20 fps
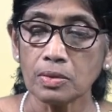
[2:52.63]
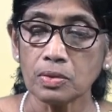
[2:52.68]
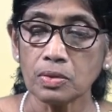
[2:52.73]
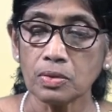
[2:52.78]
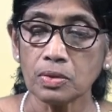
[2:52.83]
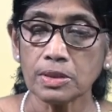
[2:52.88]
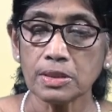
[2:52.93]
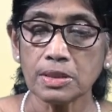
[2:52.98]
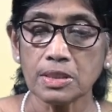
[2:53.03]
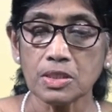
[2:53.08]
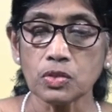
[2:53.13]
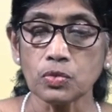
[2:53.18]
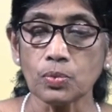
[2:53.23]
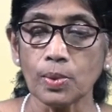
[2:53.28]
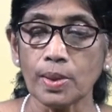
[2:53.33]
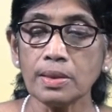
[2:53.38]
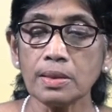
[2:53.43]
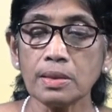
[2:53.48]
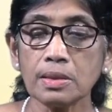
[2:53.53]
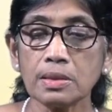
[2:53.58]
Look at this
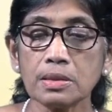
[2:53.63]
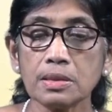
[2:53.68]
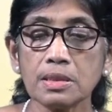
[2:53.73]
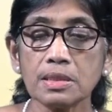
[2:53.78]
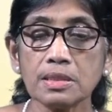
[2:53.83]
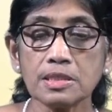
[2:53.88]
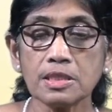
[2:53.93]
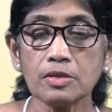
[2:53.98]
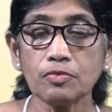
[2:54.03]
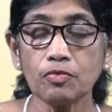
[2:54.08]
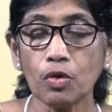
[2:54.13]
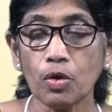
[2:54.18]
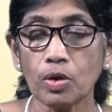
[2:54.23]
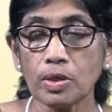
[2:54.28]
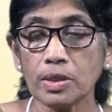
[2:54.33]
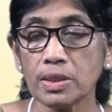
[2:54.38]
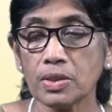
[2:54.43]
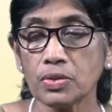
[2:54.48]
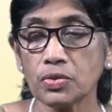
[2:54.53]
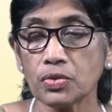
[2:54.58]
one. In this, the
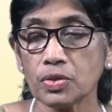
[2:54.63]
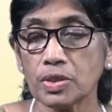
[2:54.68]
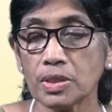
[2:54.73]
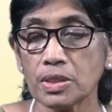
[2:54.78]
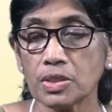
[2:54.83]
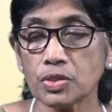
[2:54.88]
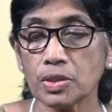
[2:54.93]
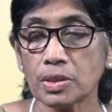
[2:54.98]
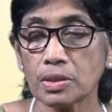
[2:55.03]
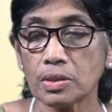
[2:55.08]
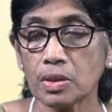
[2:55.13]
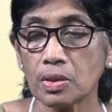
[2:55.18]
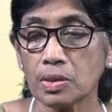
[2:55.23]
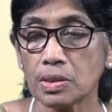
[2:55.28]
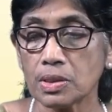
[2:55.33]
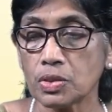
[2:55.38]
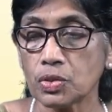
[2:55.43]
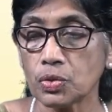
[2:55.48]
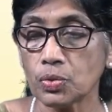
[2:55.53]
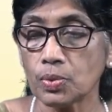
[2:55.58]
falling intonation
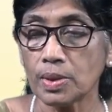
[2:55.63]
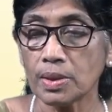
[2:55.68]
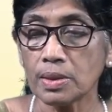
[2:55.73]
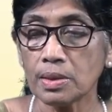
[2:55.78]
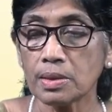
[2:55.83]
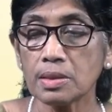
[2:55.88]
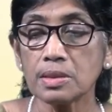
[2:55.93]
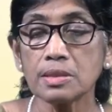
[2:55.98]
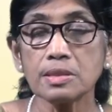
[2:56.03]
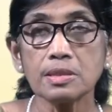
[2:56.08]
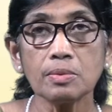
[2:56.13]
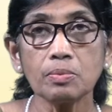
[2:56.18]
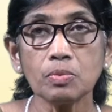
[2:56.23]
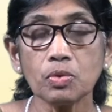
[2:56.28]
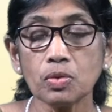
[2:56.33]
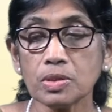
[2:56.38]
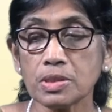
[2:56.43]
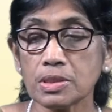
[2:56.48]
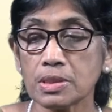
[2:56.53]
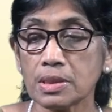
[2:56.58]
contour is the
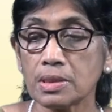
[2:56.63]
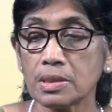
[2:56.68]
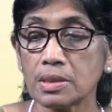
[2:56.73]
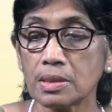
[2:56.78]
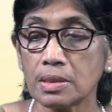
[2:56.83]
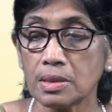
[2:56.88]
most